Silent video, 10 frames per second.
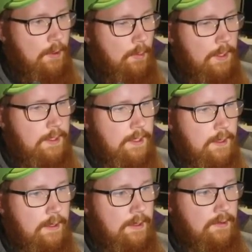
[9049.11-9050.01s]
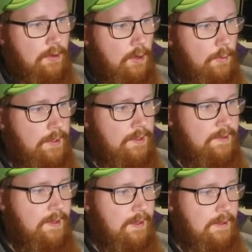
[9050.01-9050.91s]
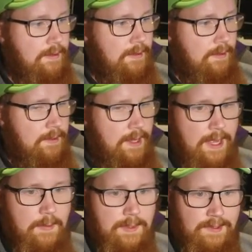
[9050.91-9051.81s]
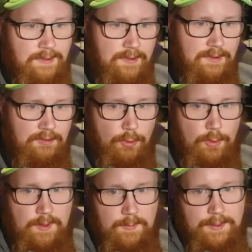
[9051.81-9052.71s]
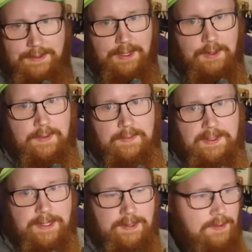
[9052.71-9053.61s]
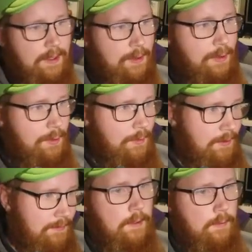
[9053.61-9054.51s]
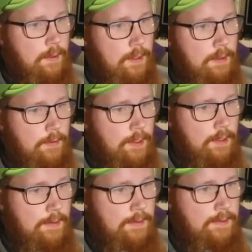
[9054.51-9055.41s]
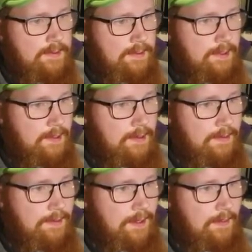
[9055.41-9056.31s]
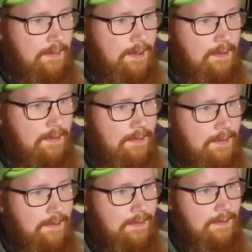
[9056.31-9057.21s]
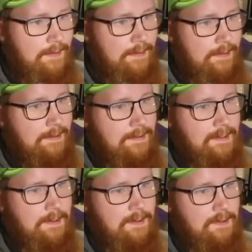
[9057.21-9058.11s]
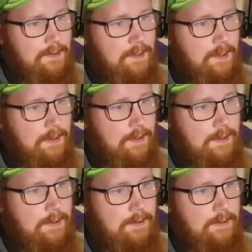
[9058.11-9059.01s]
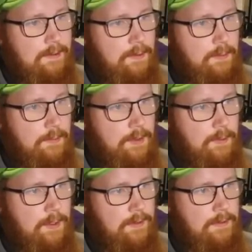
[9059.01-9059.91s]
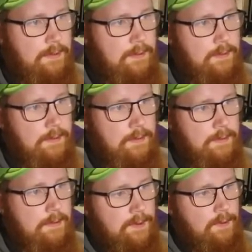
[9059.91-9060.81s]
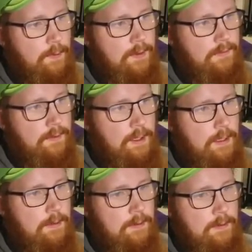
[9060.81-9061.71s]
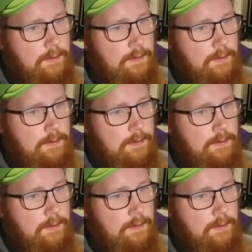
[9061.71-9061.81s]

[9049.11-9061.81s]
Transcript: oh my god, it's always the the enemies destroying me. I don't have a chance to get through it. No, I know I lost a long time ago. You guys are doing pretty well so unfair.